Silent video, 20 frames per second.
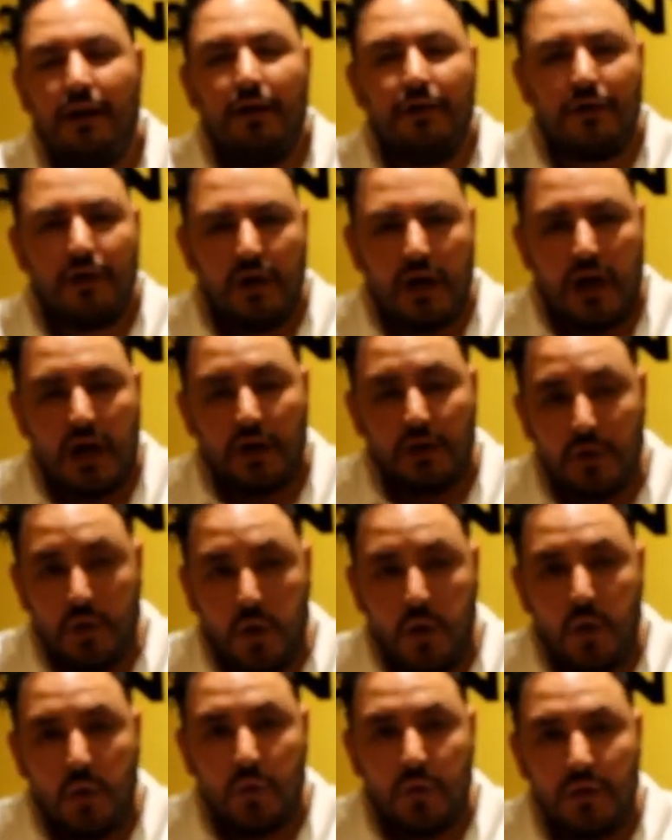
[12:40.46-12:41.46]
And our
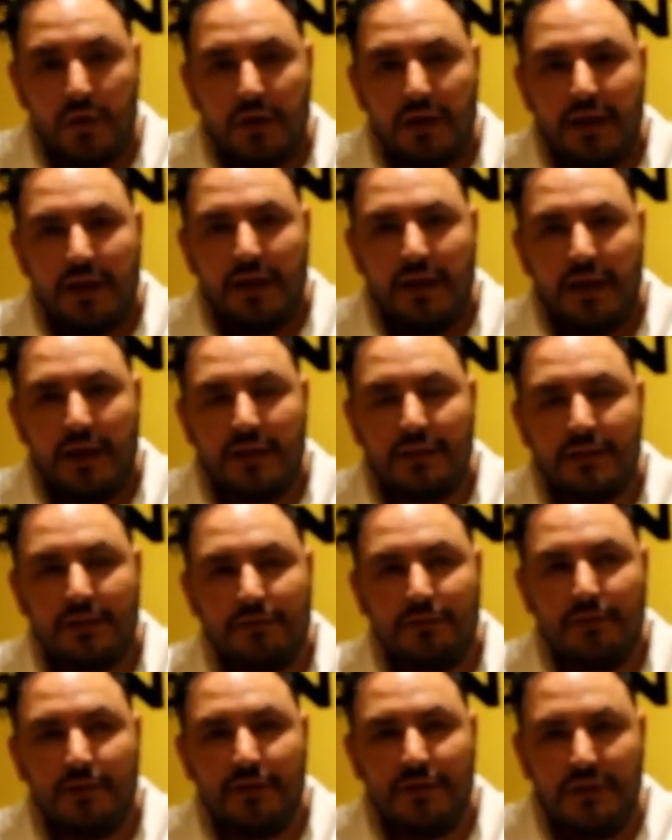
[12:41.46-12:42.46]
goal is
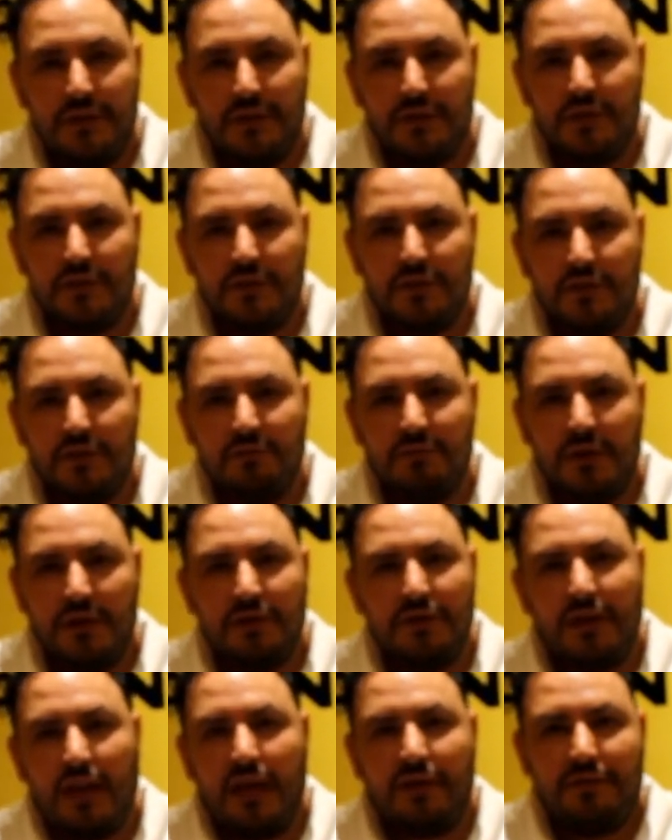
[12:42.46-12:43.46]
for you to make
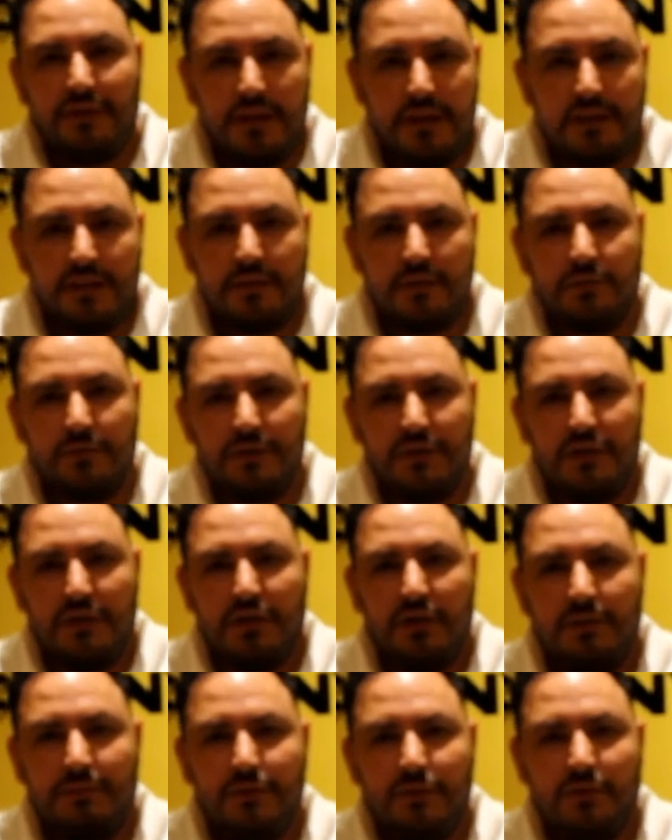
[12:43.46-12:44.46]
your life easier when you
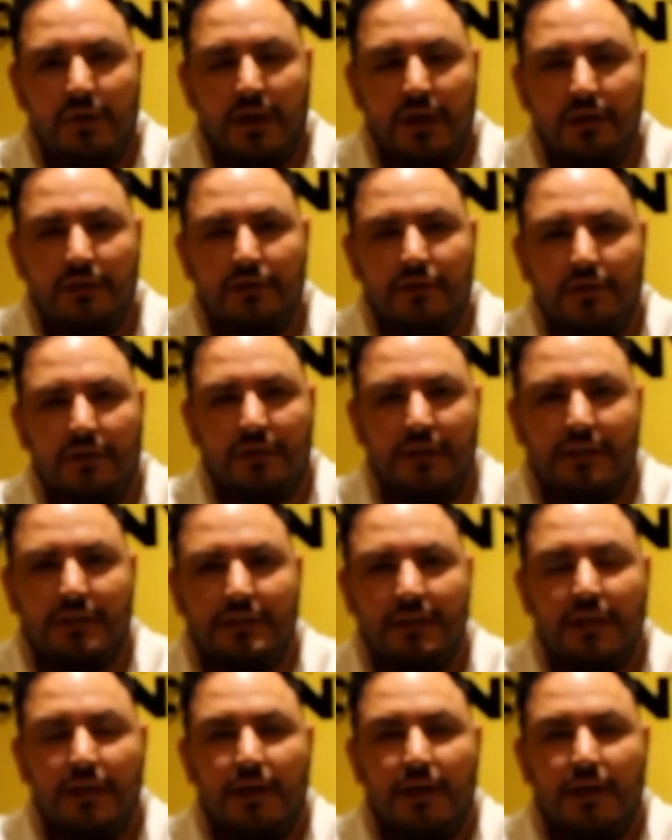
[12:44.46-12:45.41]
come to Algodones.